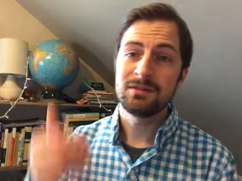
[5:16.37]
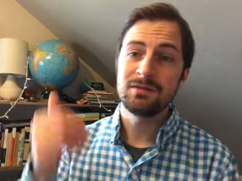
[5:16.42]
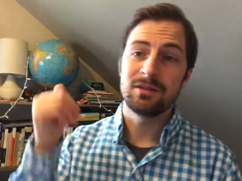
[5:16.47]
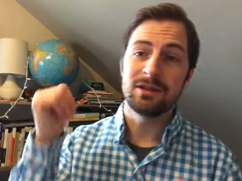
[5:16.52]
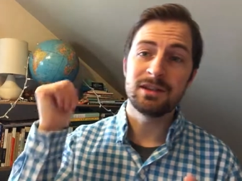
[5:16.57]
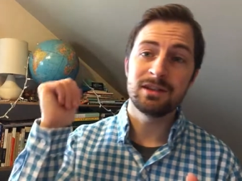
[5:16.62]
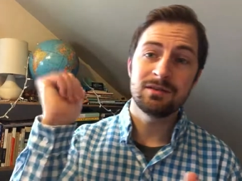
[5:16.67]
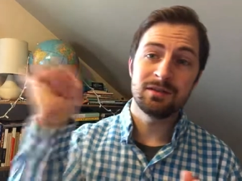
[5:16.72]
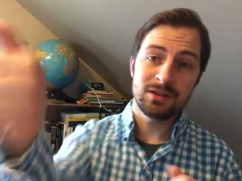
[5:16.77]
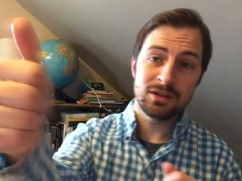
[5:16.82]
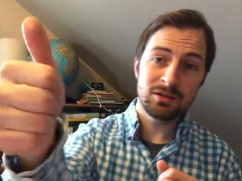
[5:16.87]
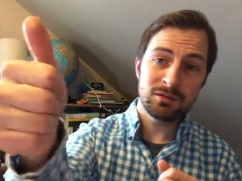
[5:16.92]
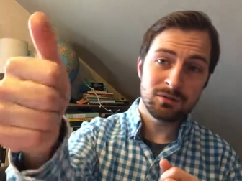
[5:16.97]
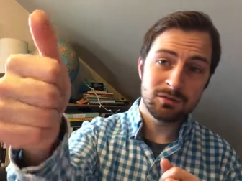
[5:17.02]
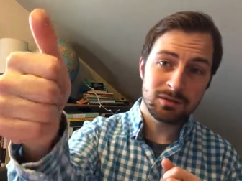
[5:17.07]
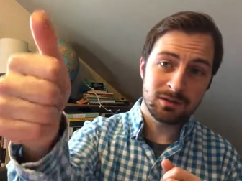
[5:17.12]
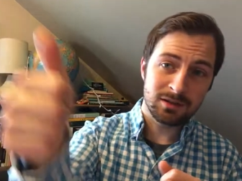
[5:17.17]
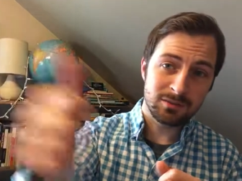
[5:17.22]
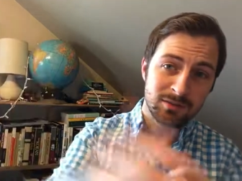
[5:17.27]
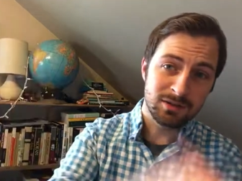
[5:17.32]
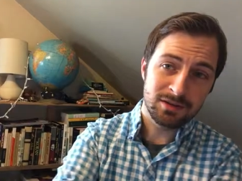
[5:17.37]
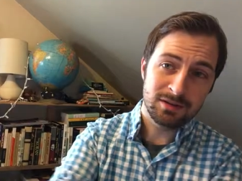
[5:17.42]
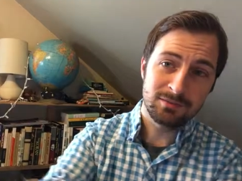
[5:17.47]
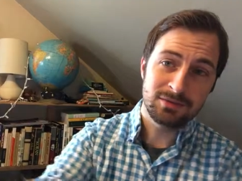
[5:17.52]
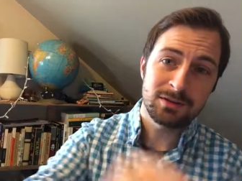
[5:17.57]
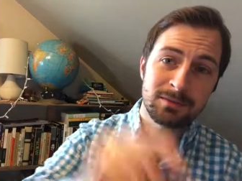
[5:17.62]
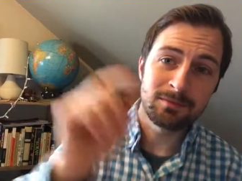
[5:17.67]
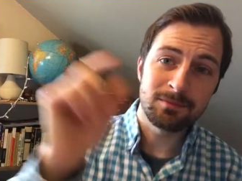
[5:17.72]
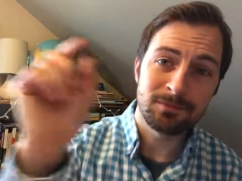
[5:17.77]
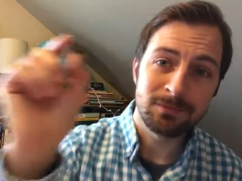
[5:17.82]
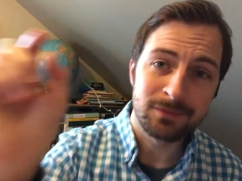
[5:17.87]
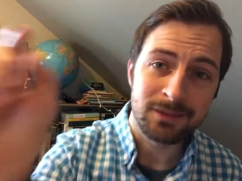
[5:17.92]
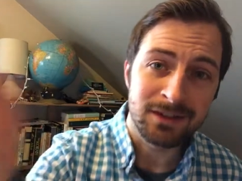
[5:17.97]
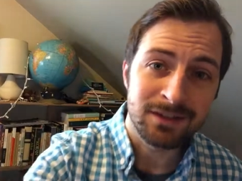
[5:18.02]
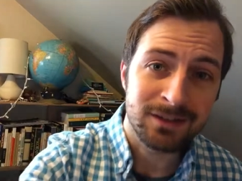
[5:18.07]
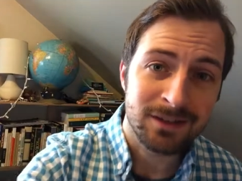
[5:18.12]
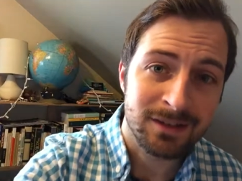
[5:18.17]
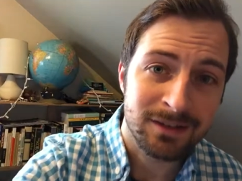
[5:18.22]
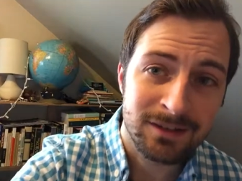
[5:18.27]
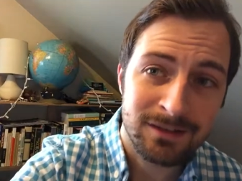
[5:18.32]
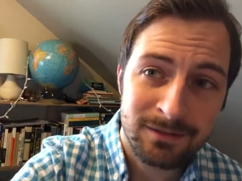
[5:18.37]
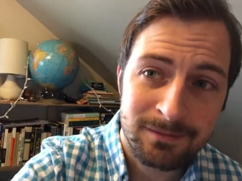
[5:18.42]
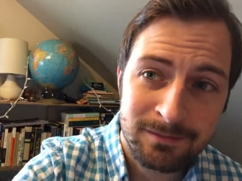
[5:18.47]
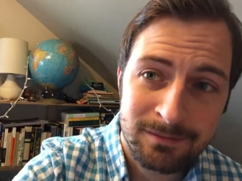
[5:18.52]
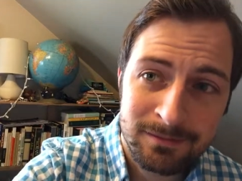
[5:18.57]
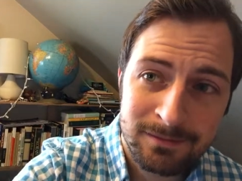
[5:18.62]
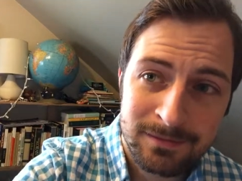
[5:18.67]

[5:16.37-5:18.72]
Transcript: If you like the video, give me a thumbs up. Thanks, guys.